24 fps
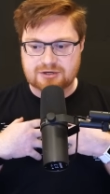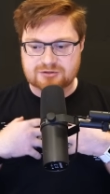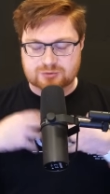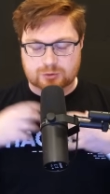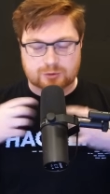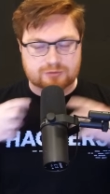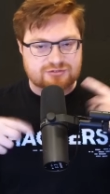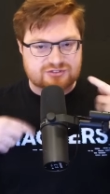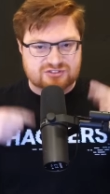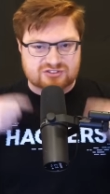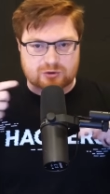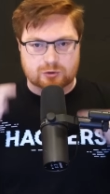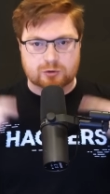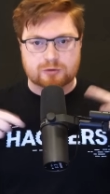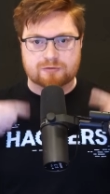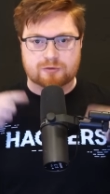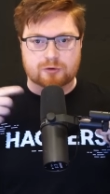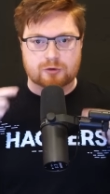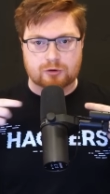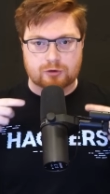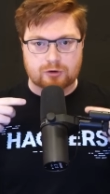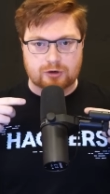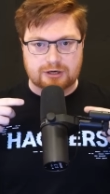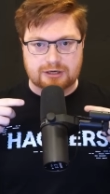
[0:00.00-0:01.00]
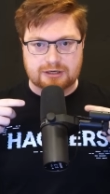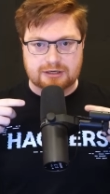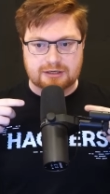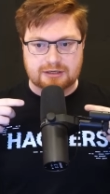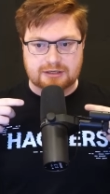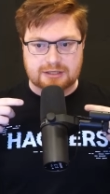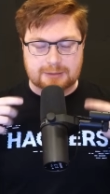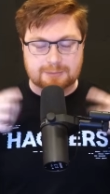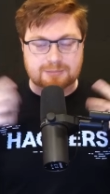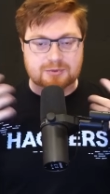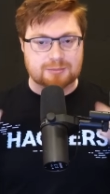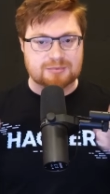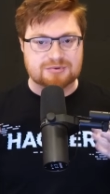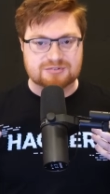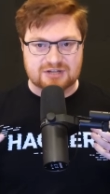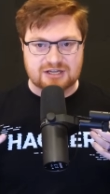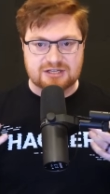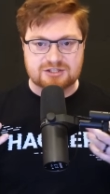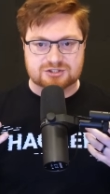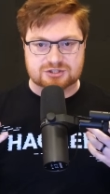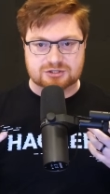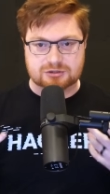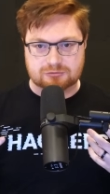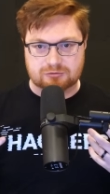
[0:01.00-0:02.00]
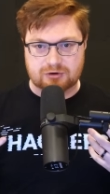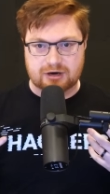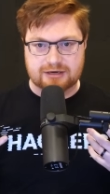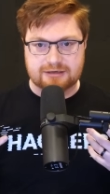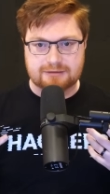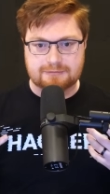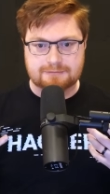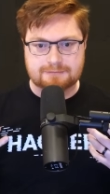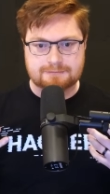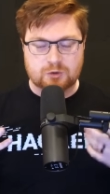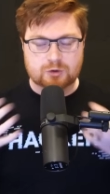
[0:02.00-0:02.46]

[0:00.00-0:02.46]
sort of server and implementation, right?